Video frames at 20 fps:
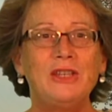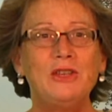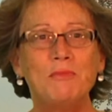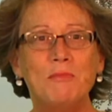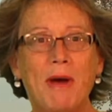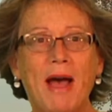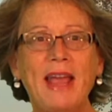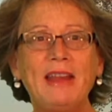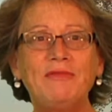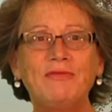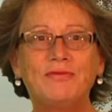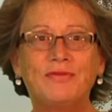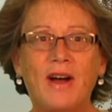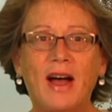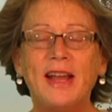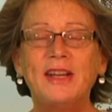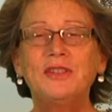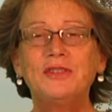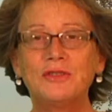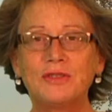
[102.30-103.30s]
might
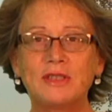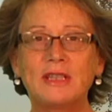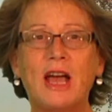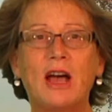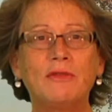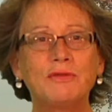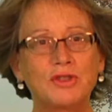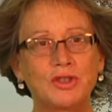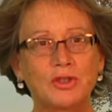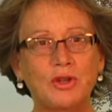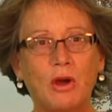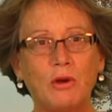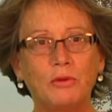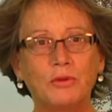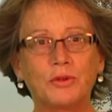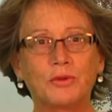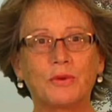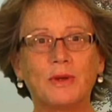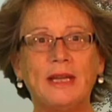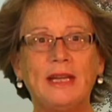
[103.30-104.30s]
find yourself
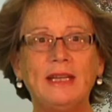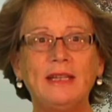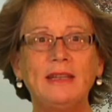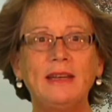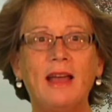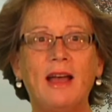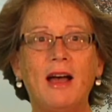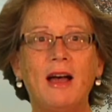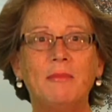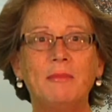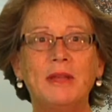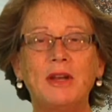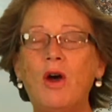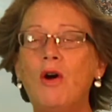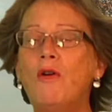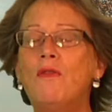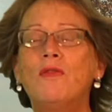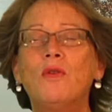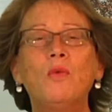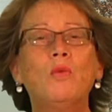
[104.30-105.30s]
shouldering an
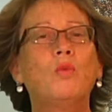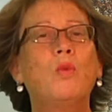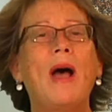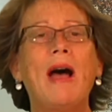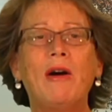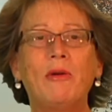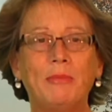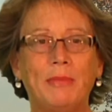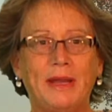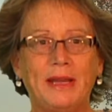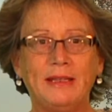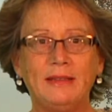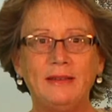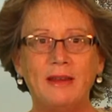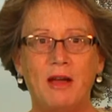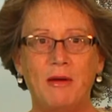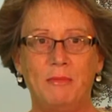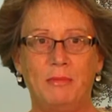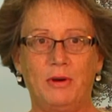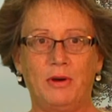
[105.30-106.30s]
overwhelming
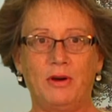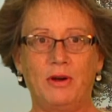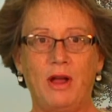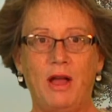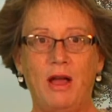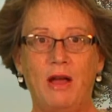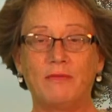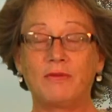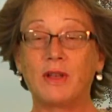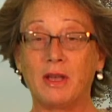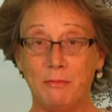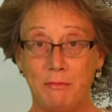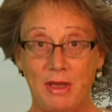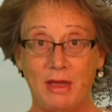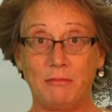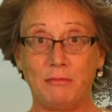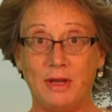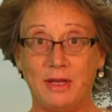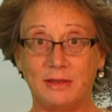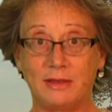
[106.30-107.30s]
number of
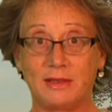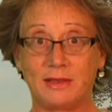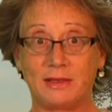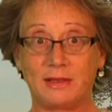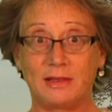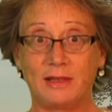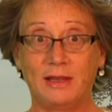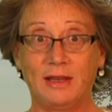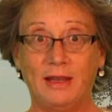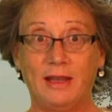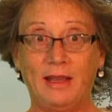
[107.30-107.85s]
commitments